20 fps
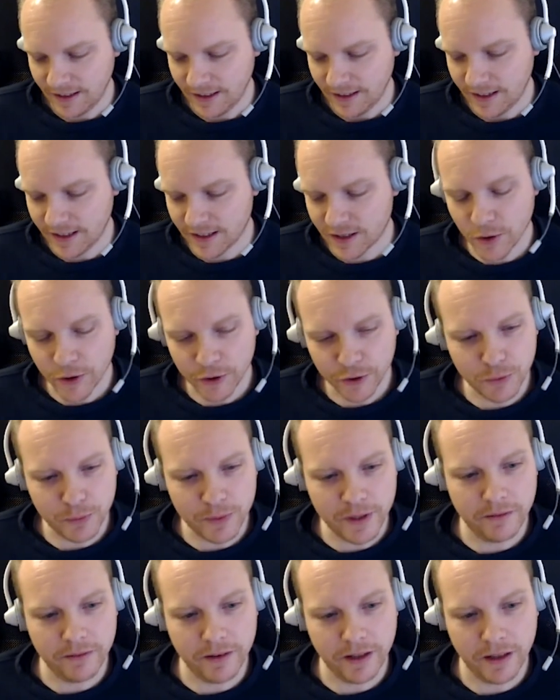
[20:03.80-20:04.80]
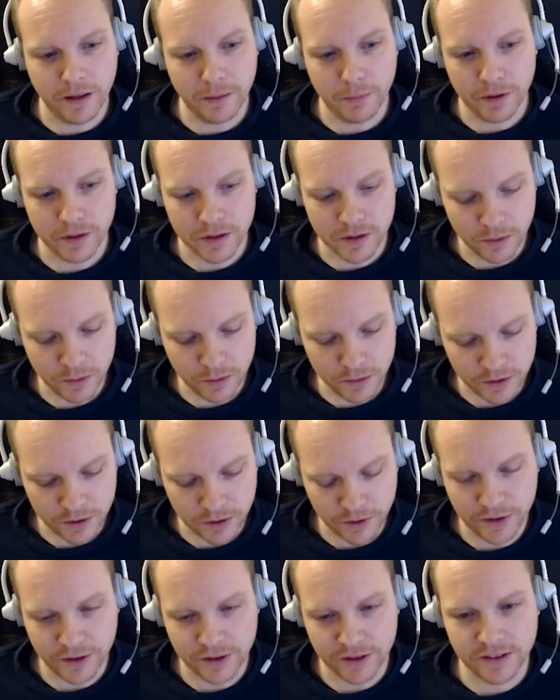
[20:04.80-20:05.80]
it's going to be available soon,
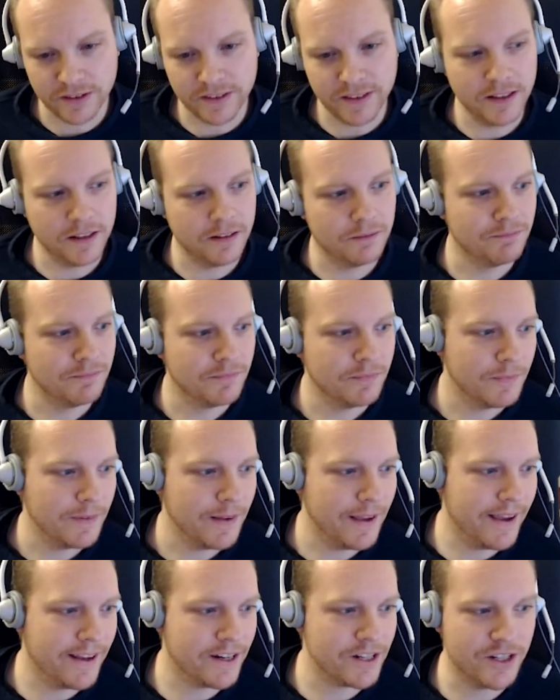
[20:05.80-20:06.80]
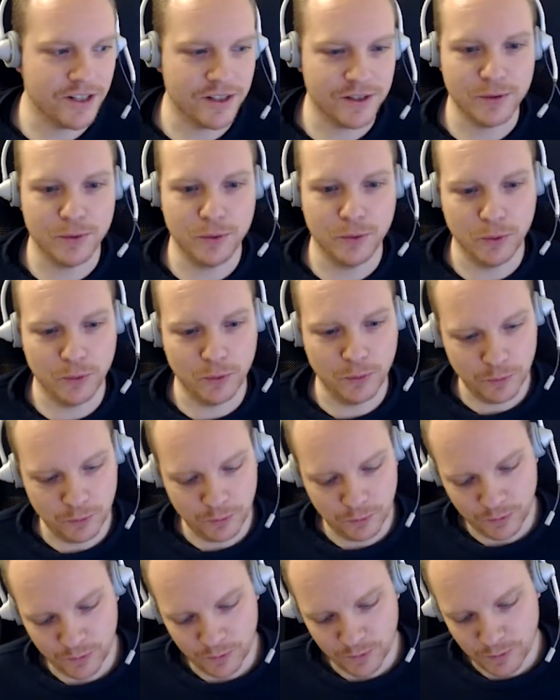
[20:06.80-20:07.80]
so there's still edges to
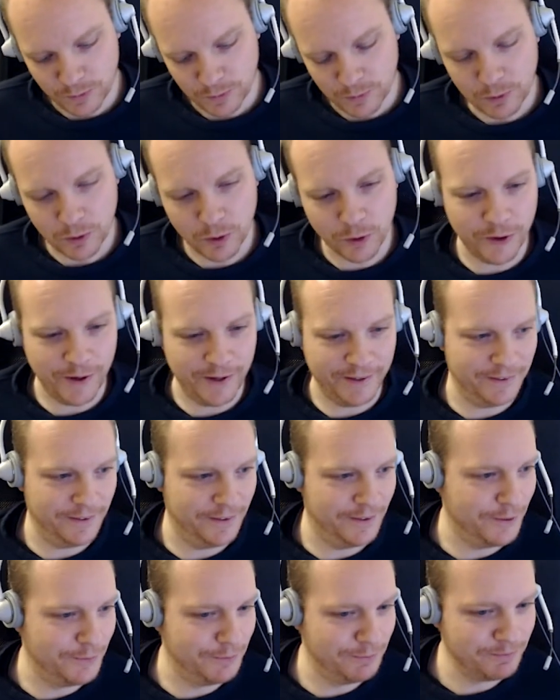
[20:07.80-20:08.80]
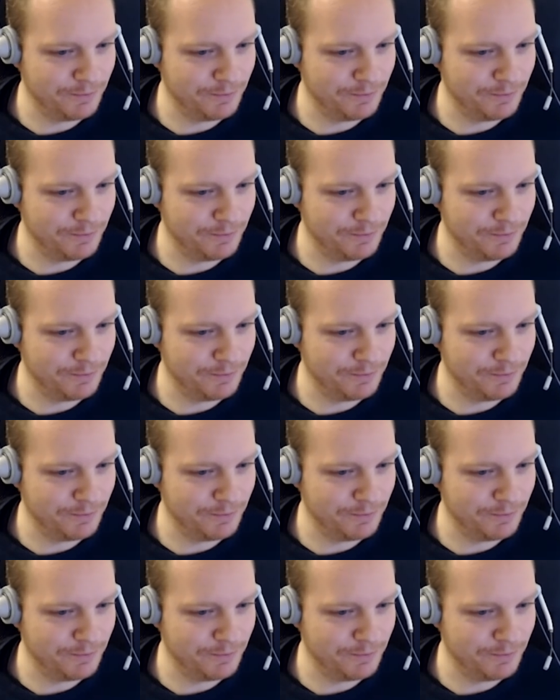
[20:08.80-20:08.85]
correct there.